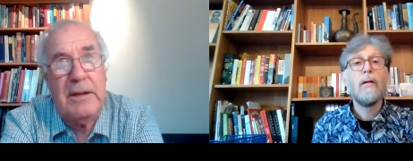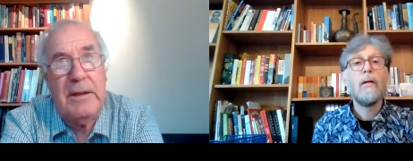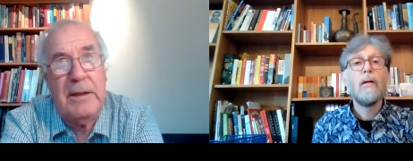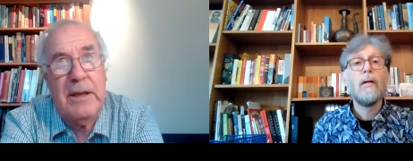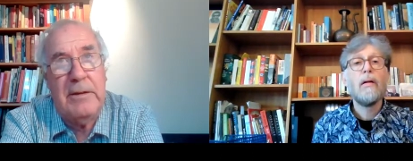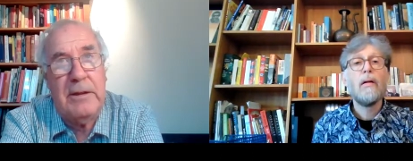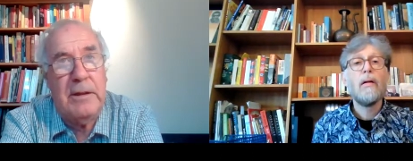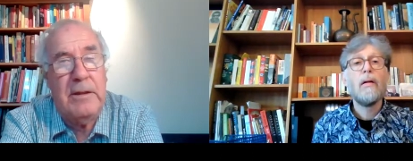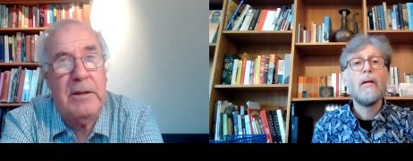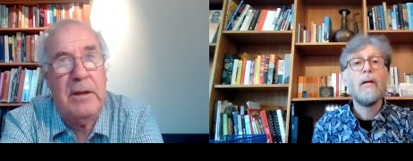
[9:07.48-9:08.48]
Speaker 1: that
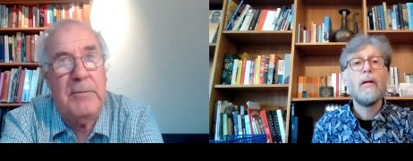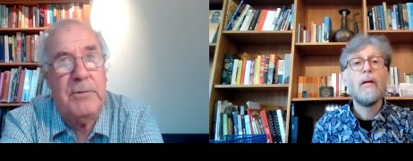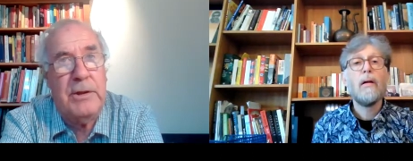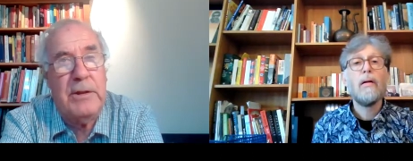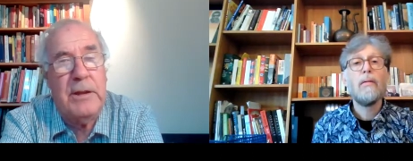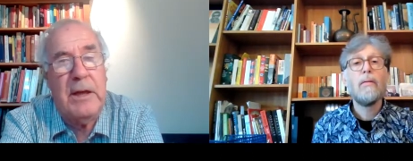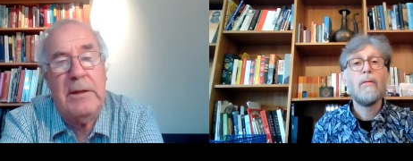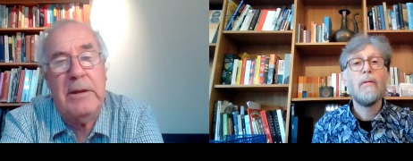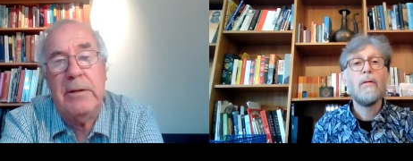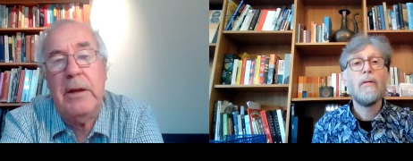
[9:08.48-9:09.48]
encounter. Um, she
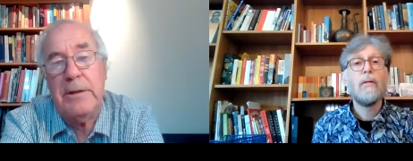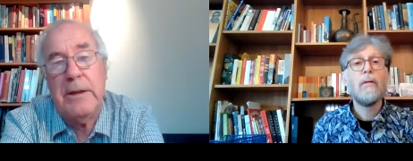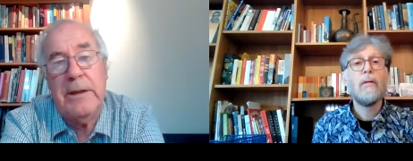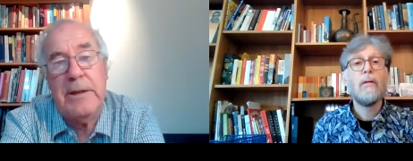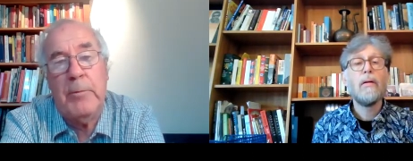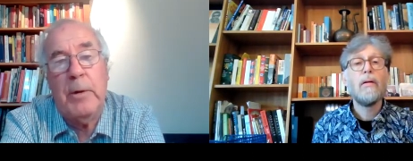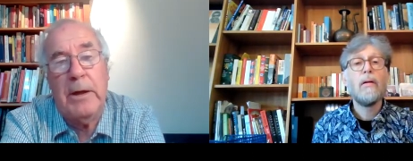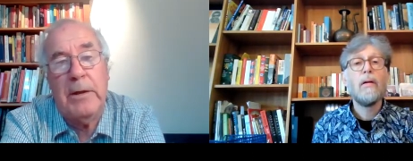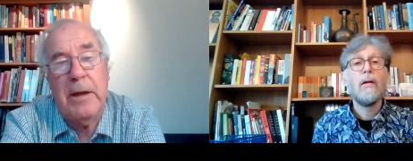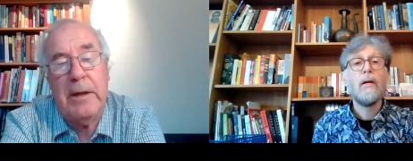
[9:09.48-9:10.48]
died in
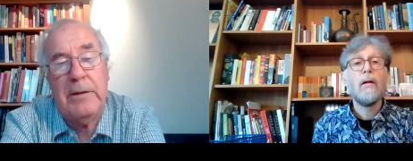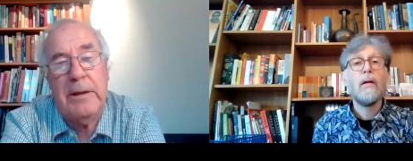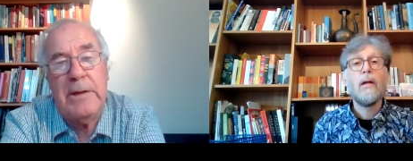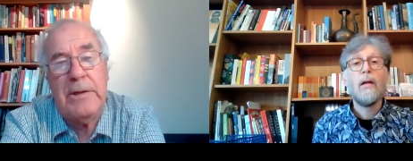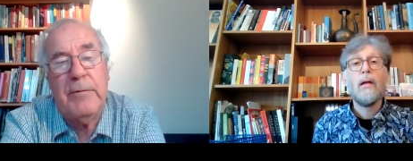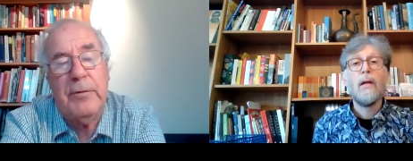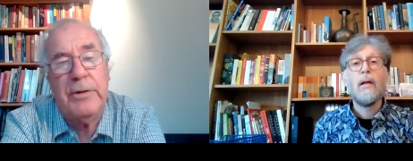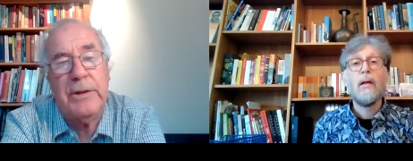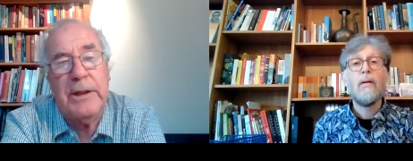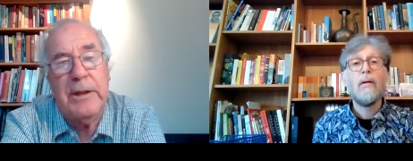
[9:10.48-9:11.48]
1981 at the age of
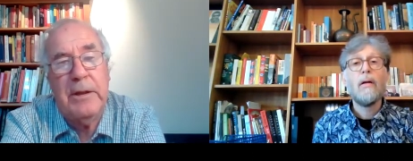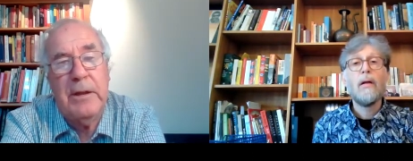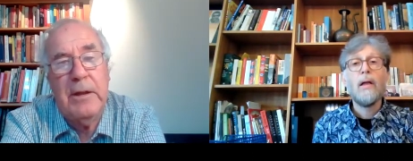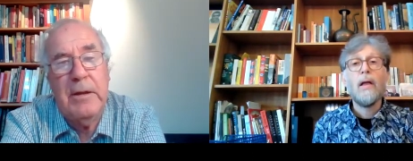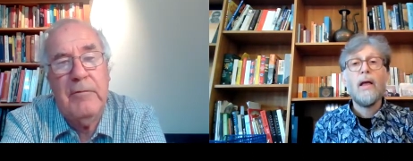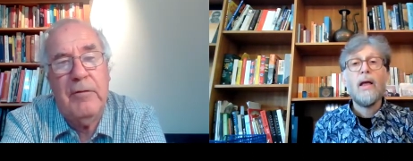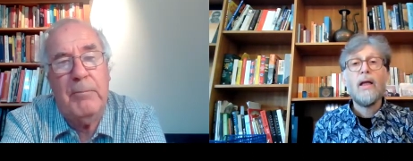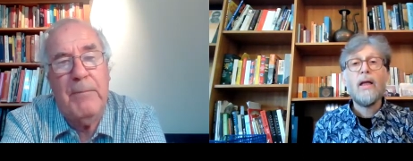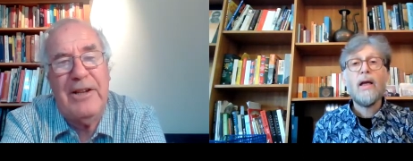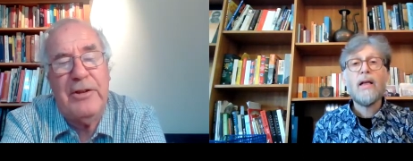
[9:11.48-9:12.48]
40
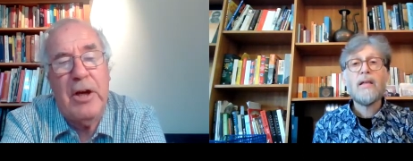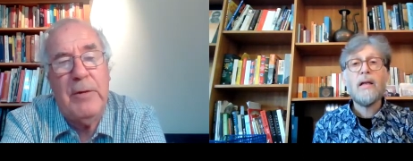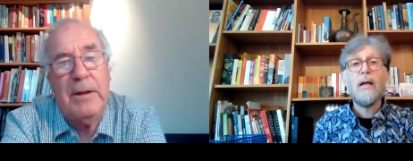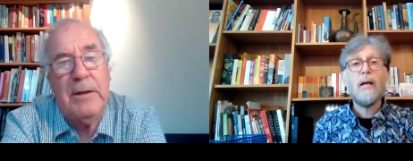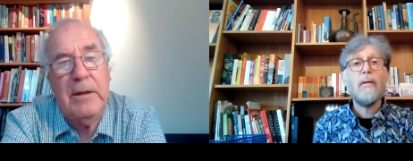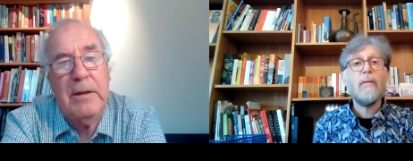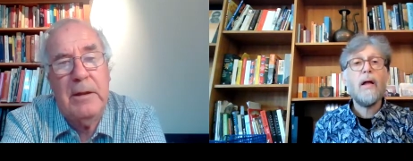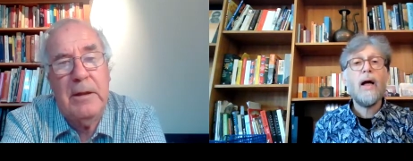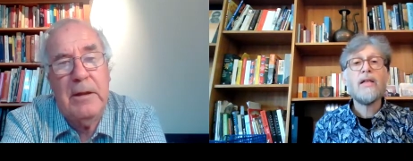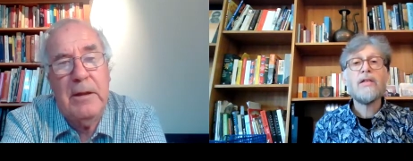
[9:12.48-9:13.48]
from melanoma. Yes.
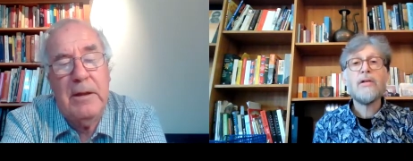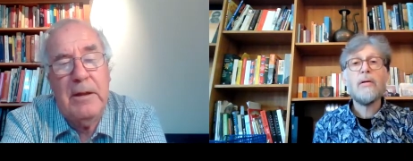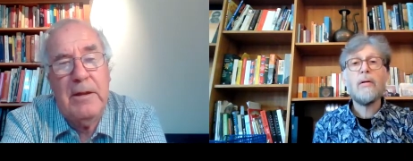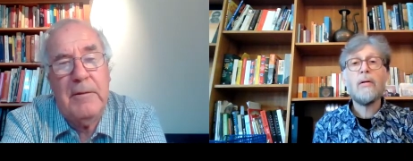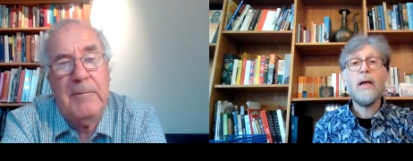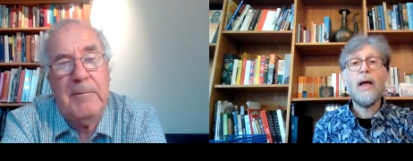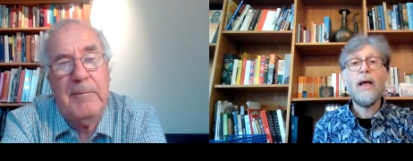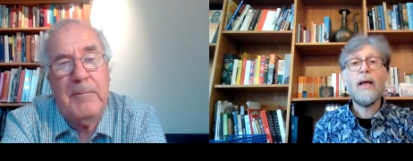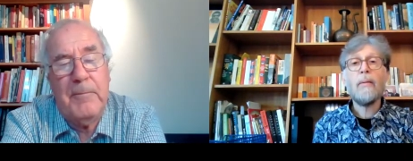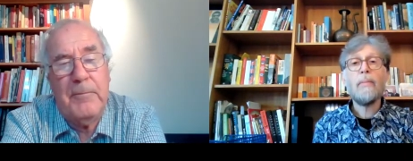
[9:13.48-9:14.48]
Speaker 2: I saw
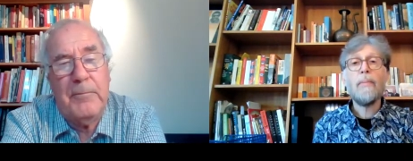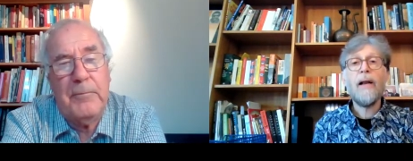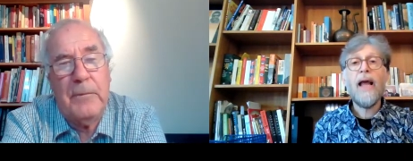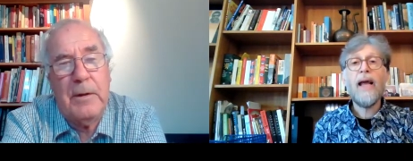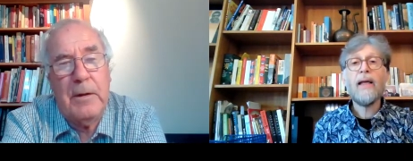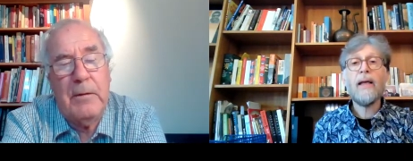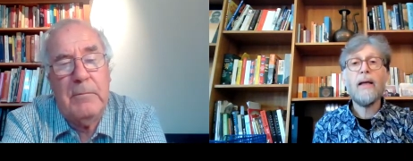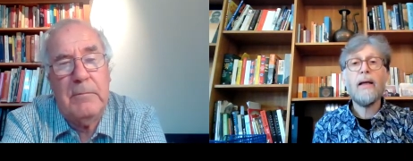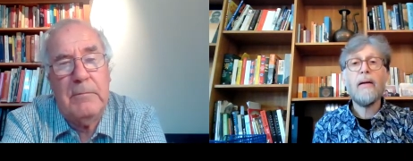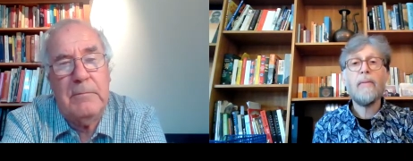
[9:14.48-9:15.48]
a play
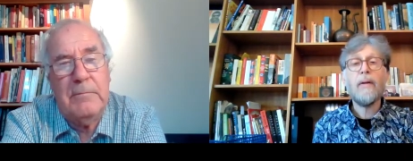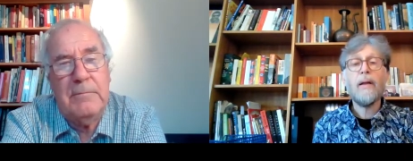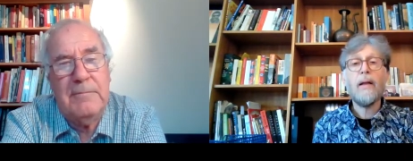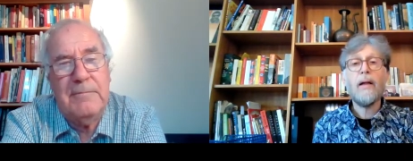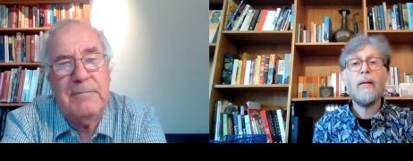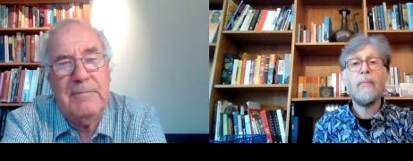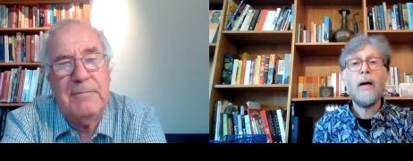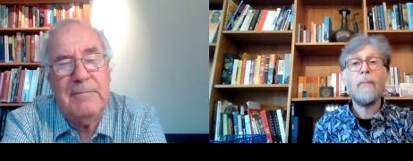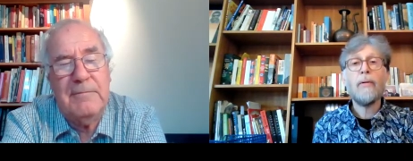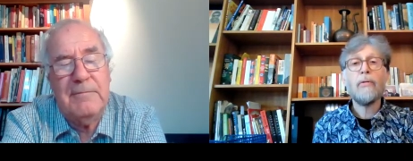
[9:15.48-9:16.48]
um,
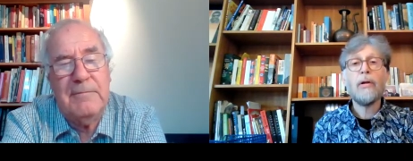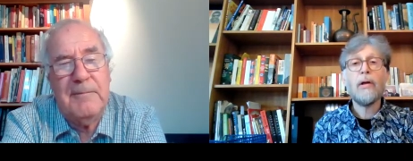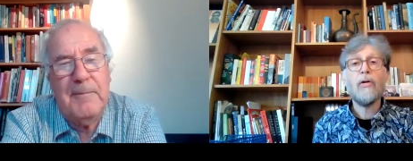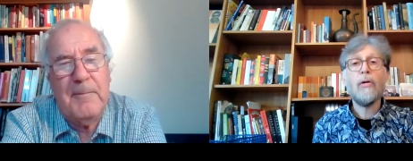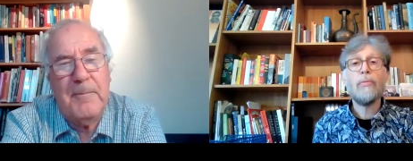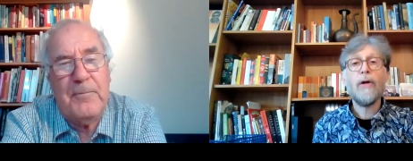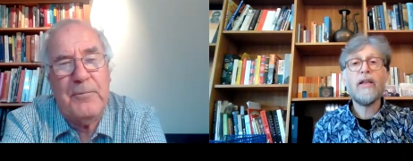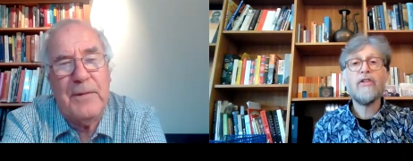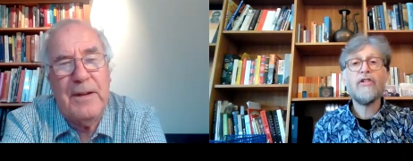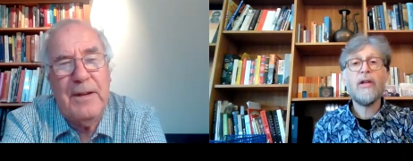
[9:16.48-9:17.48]
about her called
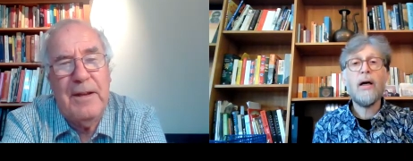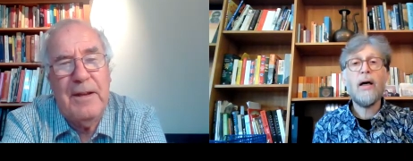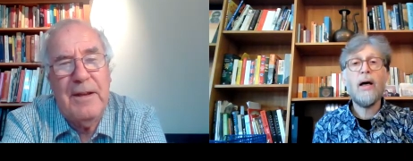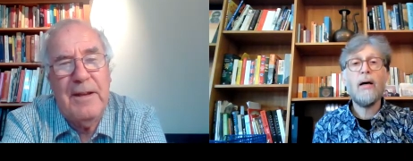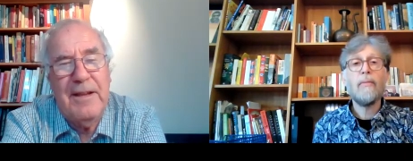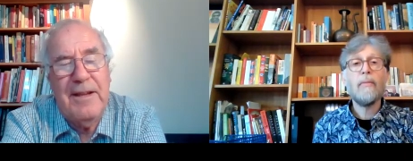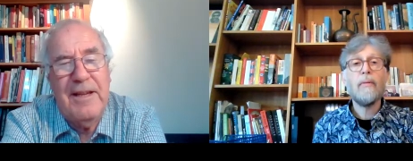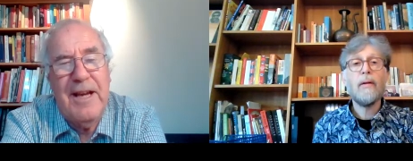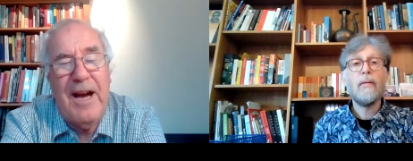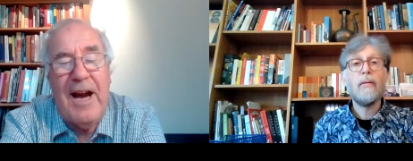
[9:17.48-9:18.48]
Bright Star.
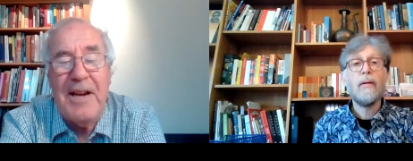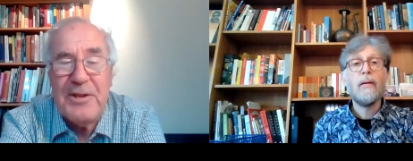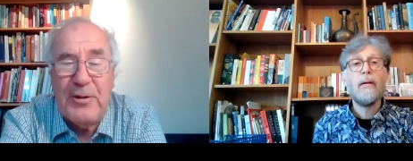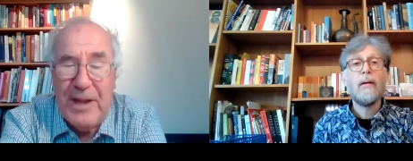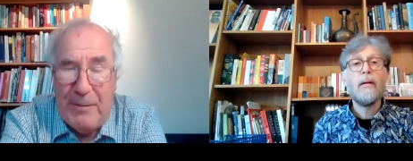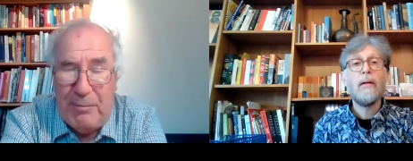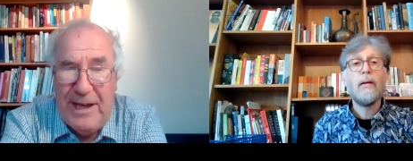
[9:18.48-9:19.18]
Speaker 1: I saw that